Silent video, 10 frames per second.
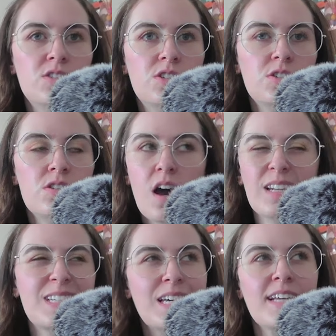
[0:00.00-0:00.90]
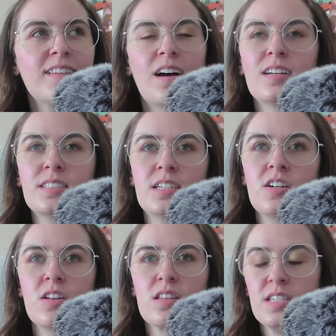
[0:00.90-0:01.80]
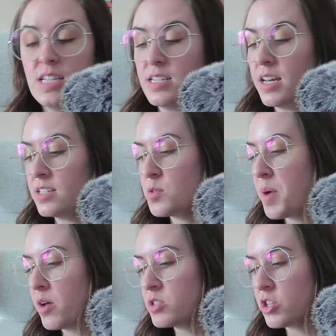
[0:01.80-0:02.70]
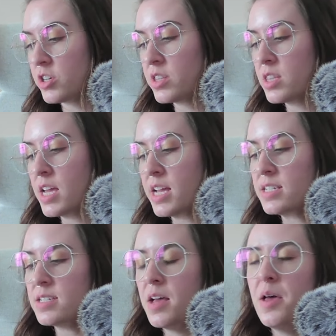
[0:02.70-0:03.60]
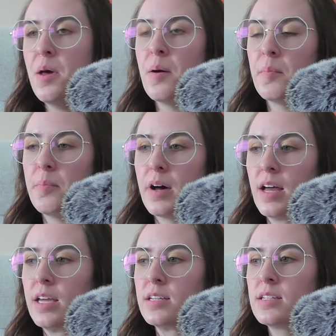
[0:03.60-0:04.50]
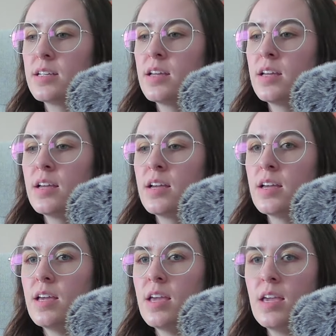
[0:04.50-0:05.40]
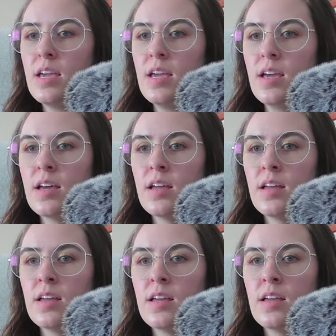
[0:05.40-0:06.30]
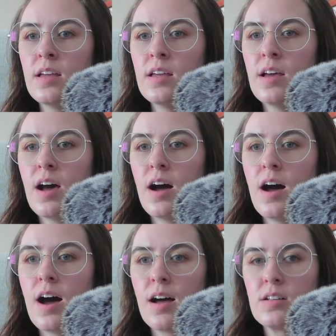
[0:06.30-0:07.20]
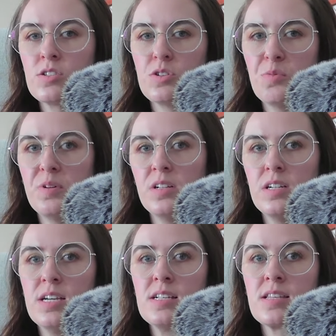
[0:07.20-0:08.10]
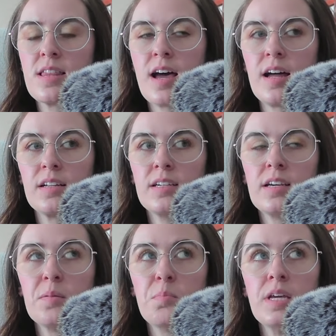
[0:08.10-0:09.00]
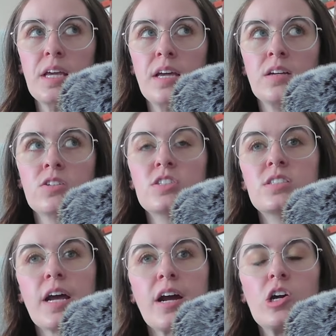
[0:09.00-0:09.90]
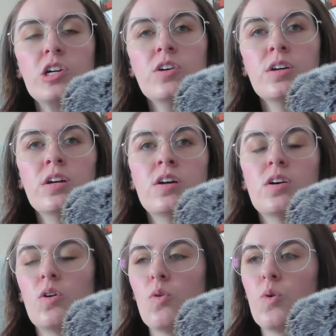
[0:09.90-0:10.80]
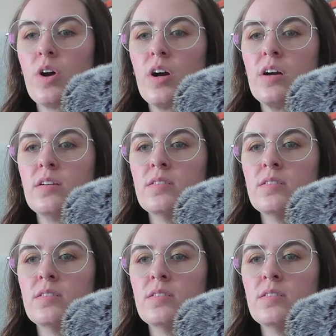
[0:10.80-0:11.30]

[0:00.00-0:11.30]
not to get lost in all the details about certain things, but he has abilities that can be shared or